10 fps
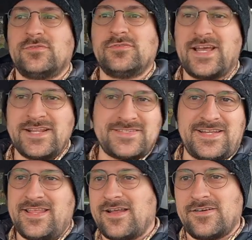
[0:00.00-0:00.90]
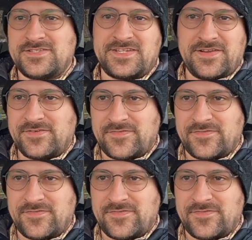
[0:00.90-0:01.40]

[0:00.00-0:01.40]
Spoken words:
Latest state-of-the-art safety